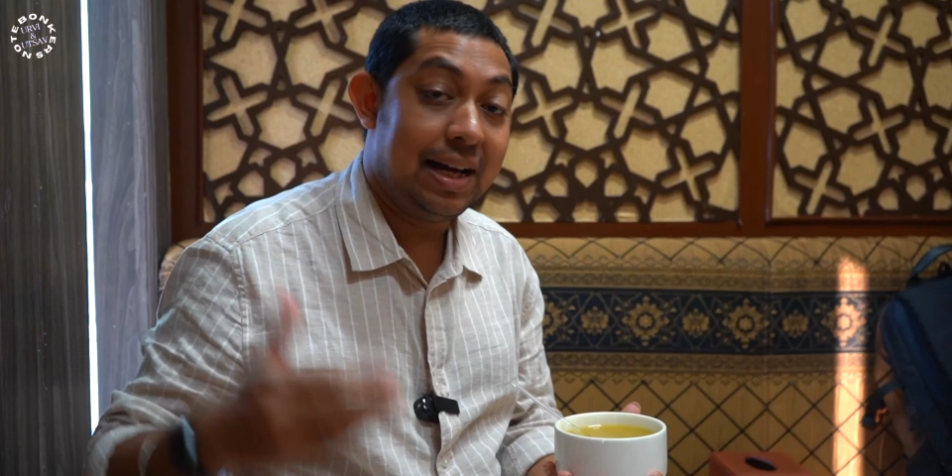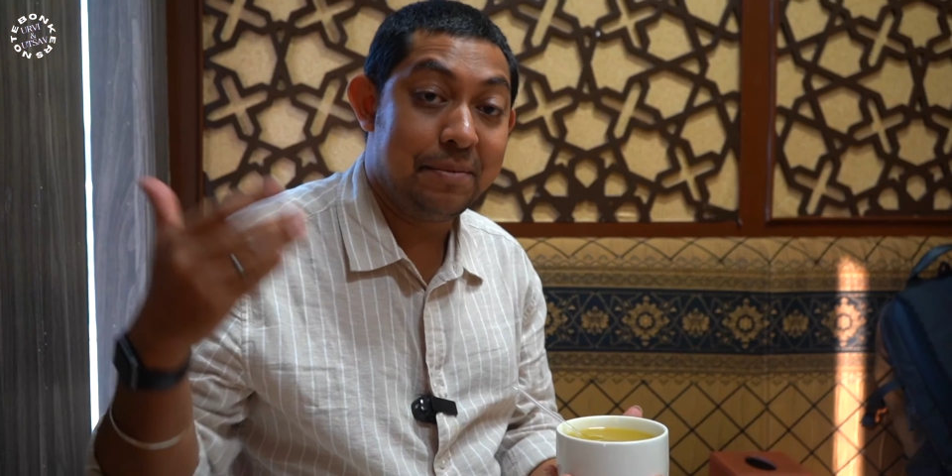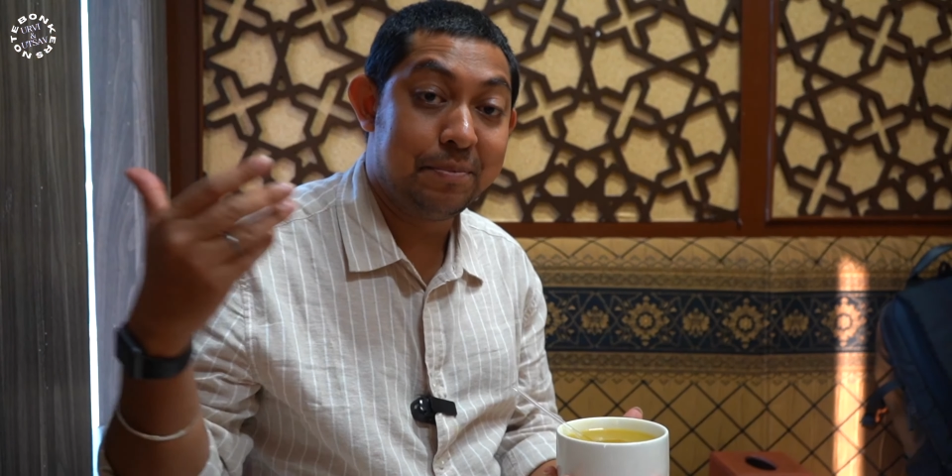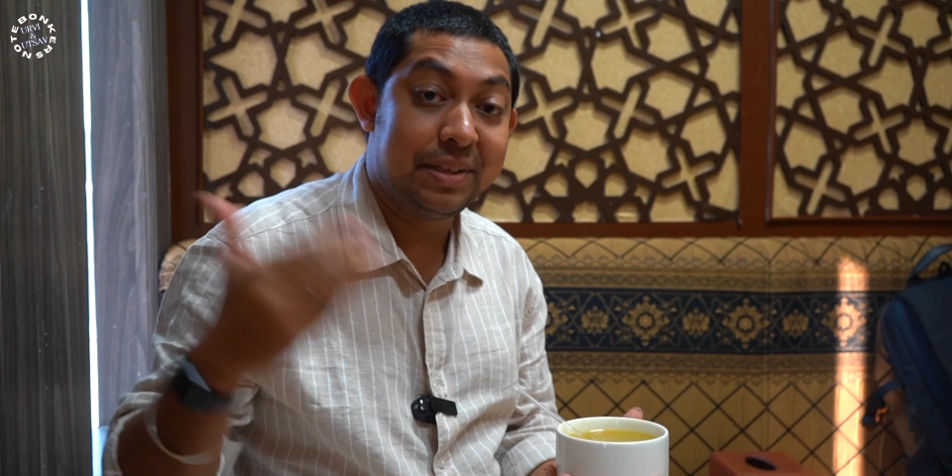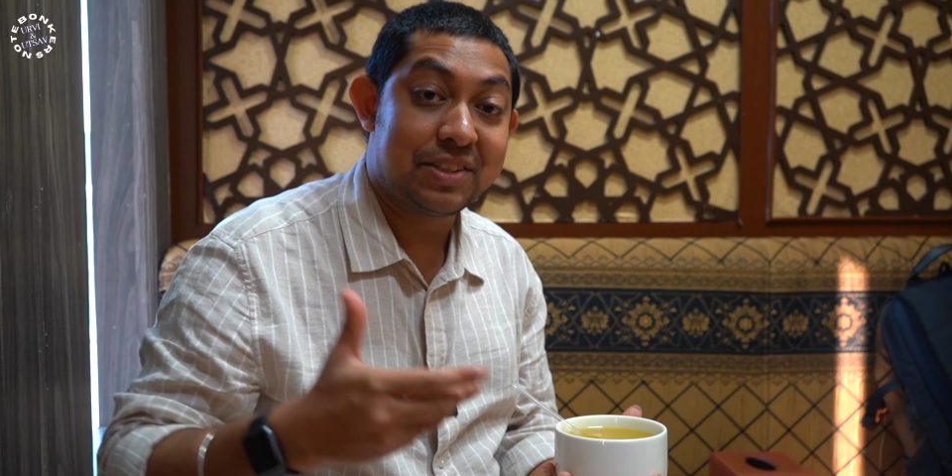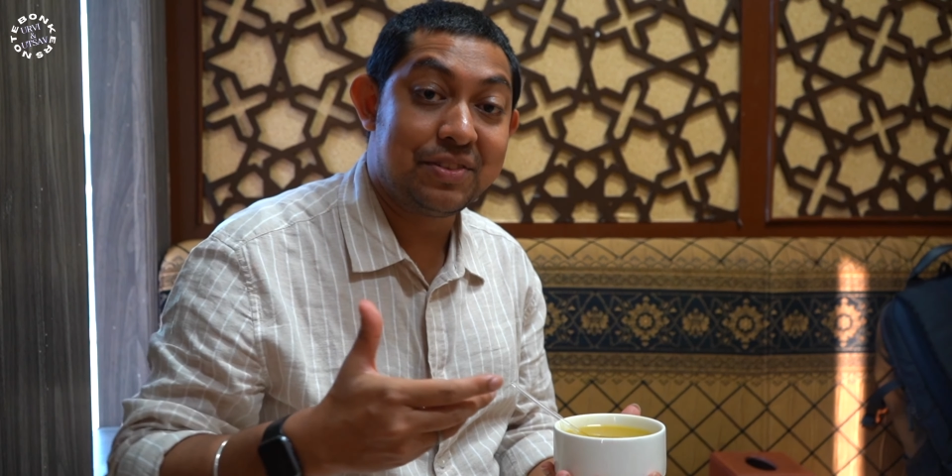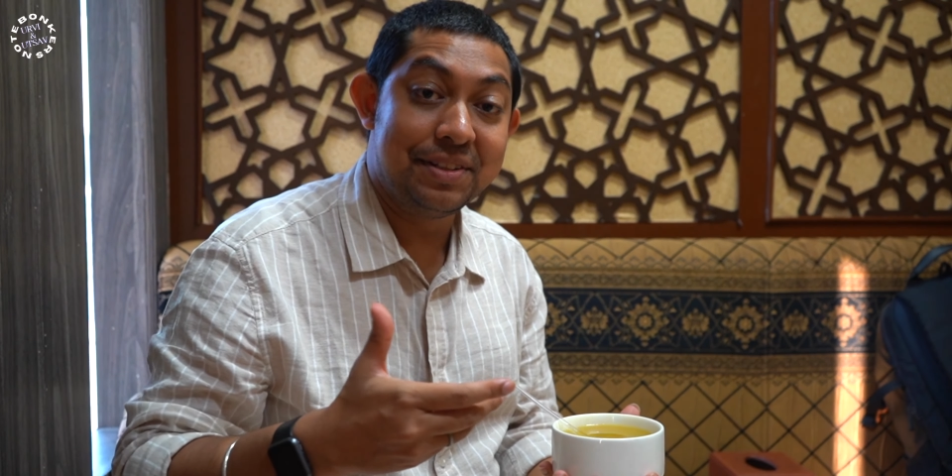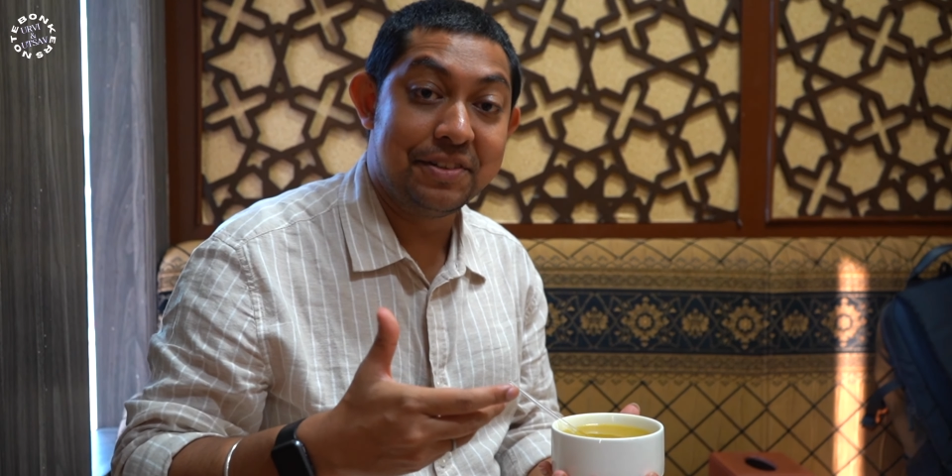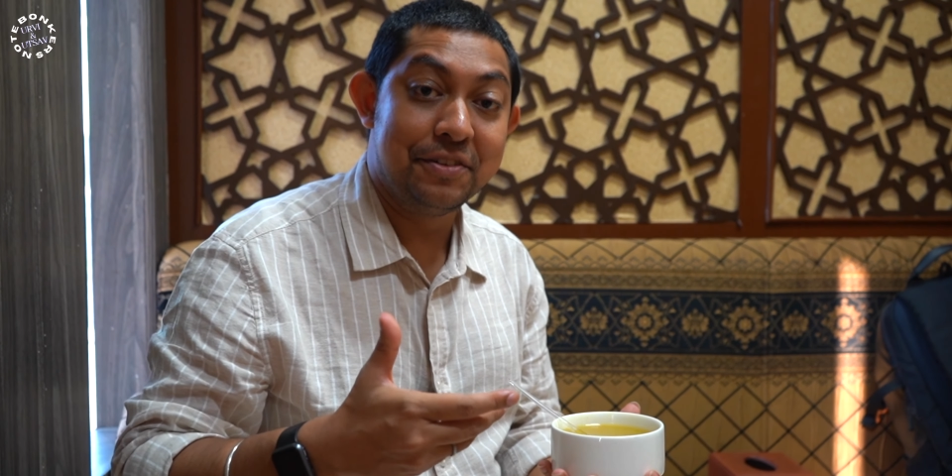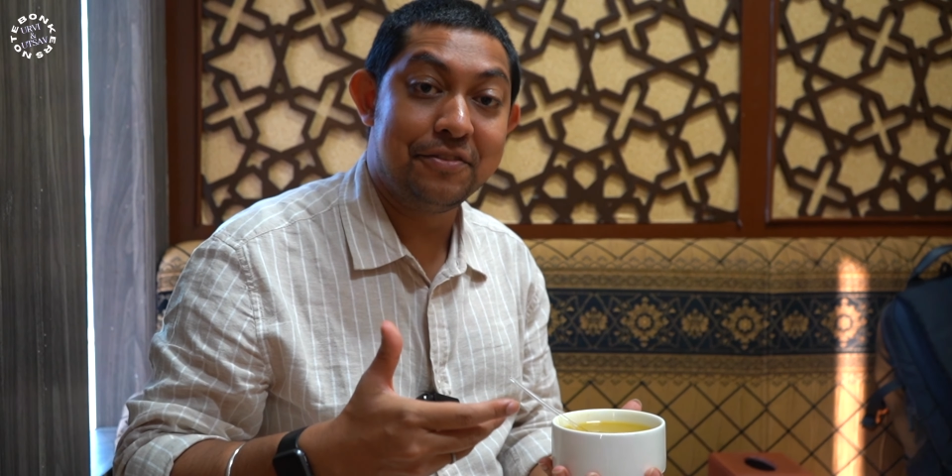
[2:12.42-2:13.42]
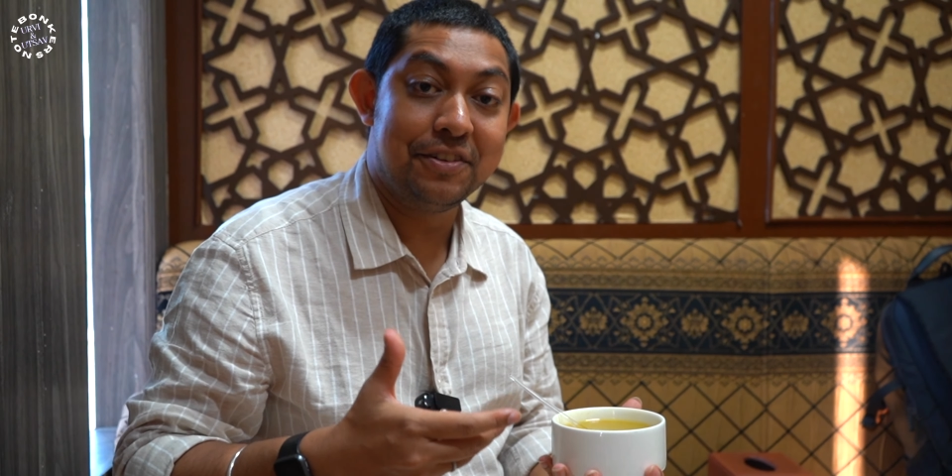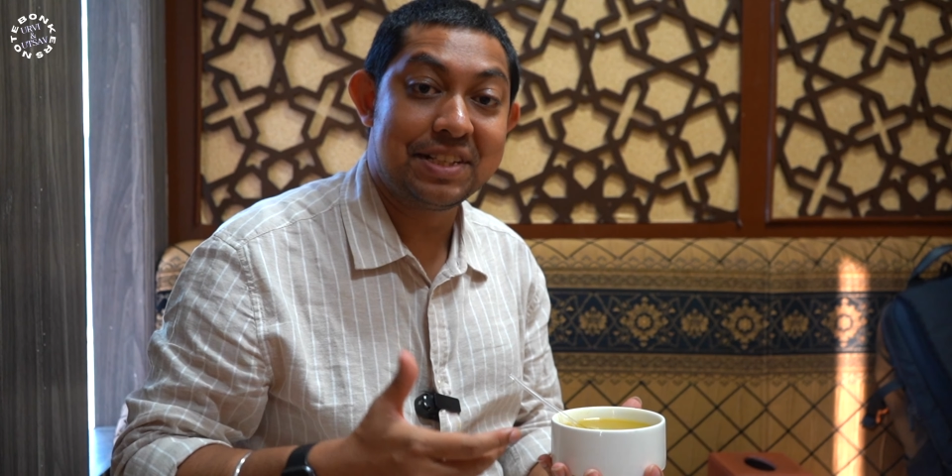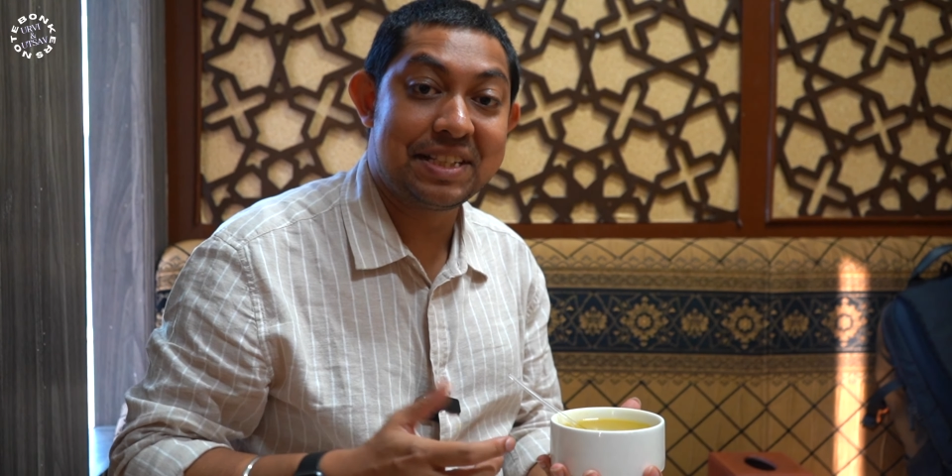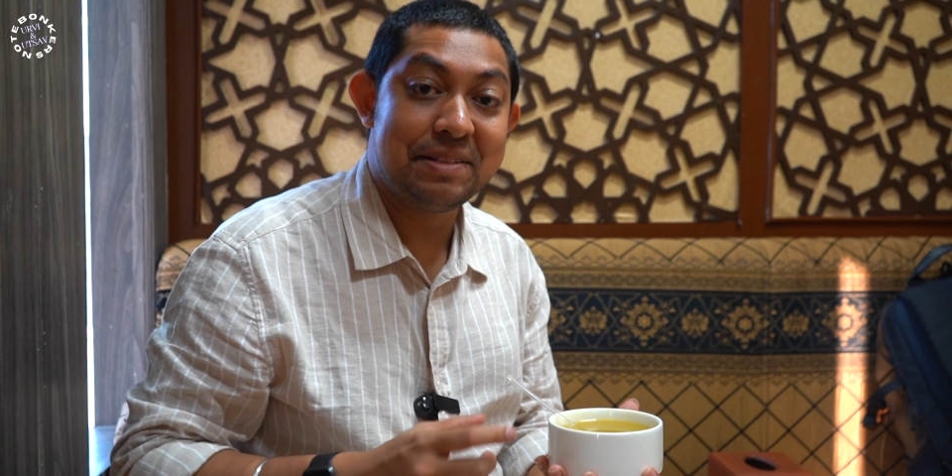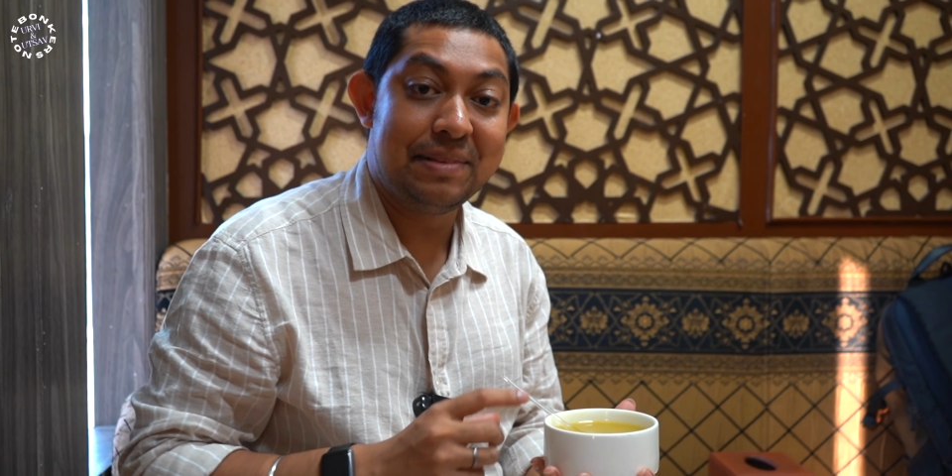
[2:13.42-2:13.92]
Up next, we'll go for
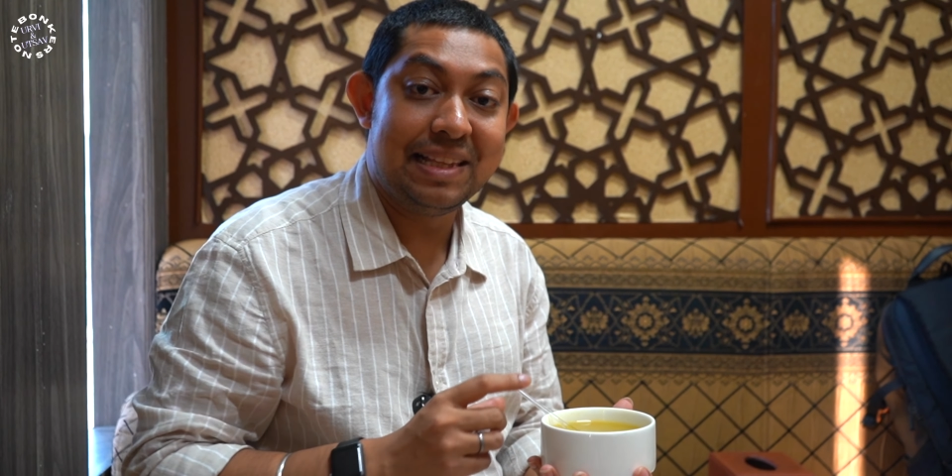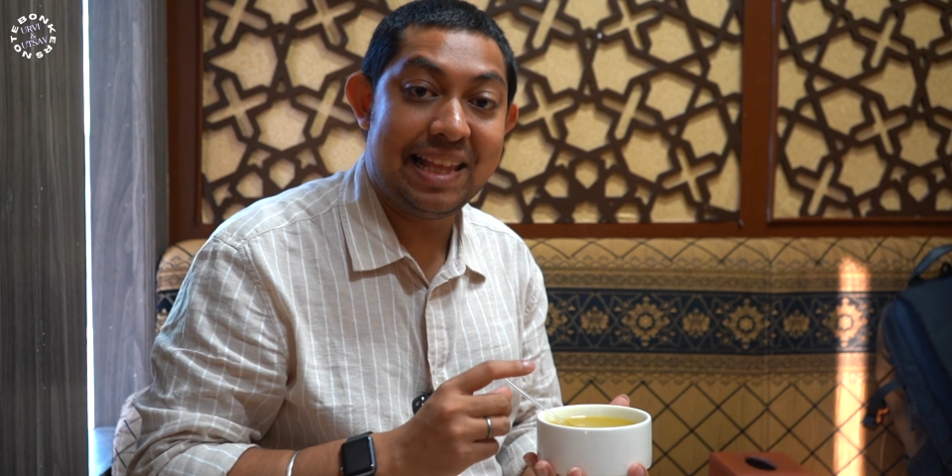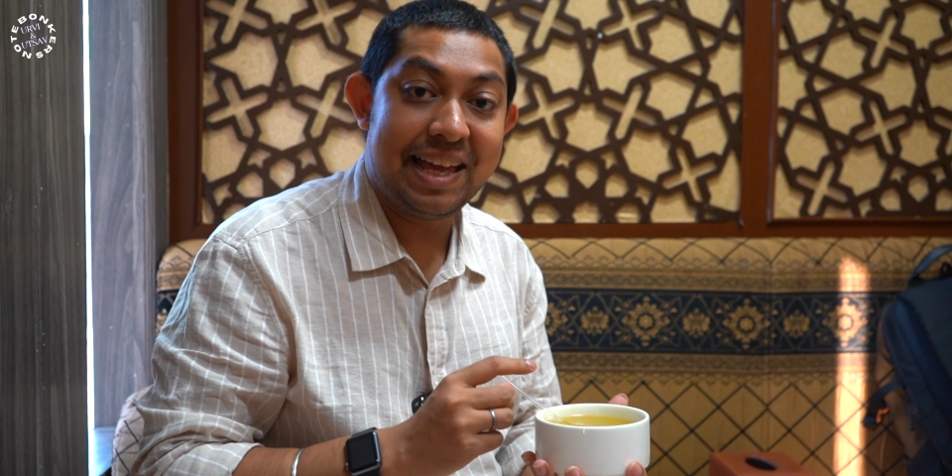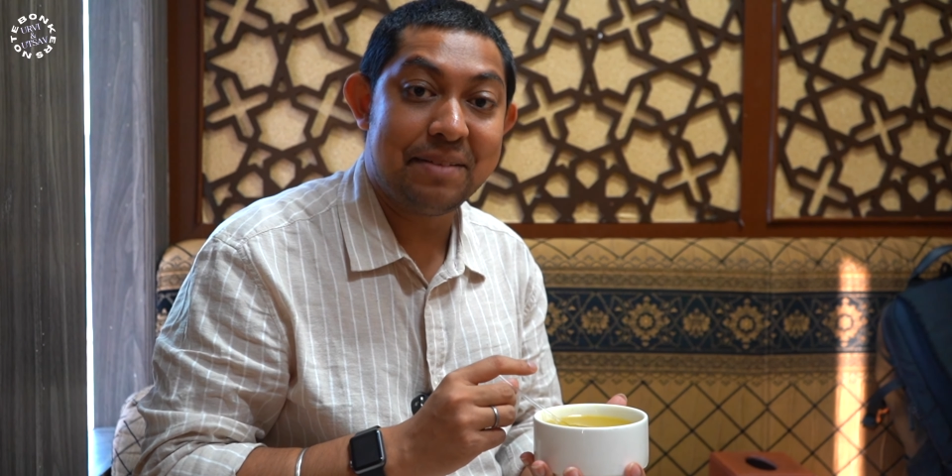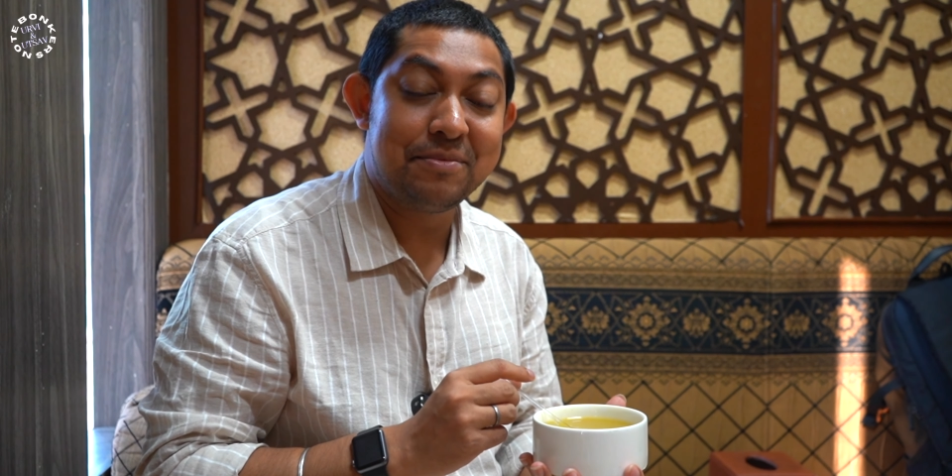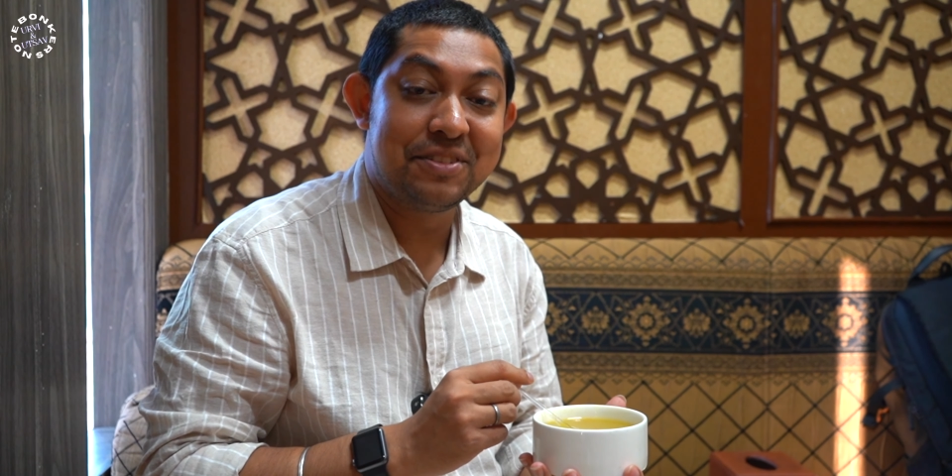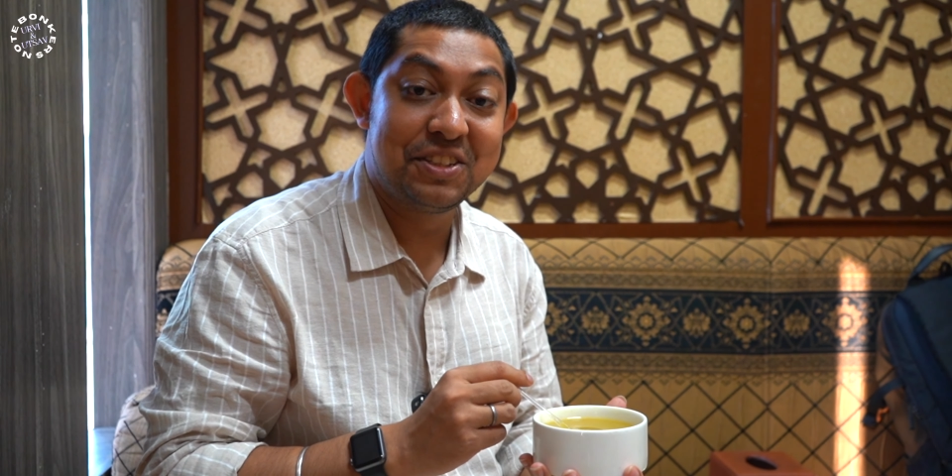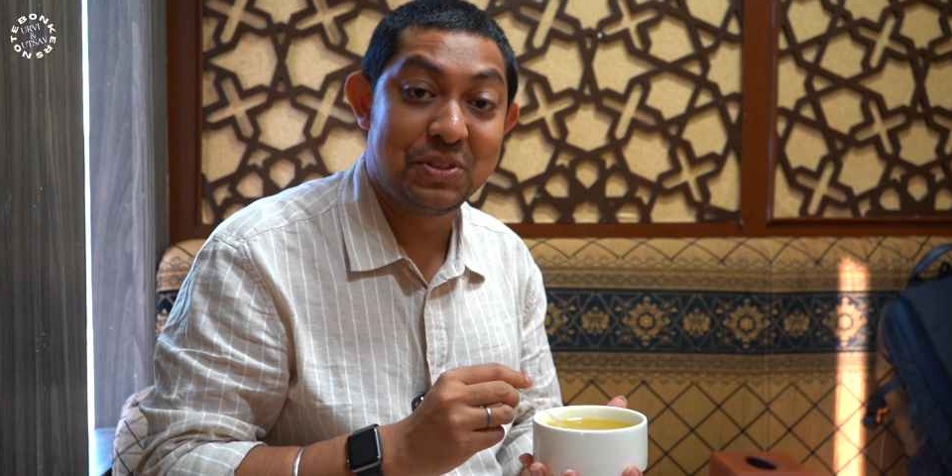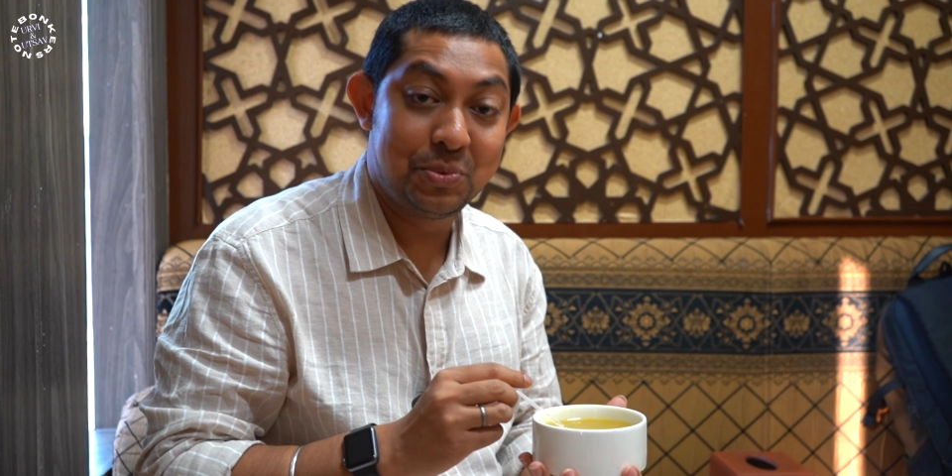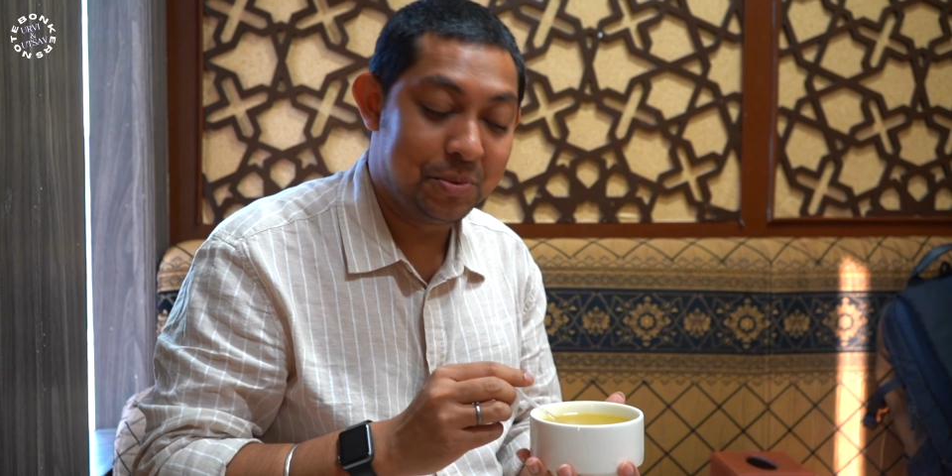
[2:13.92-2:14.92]
some lamb soup.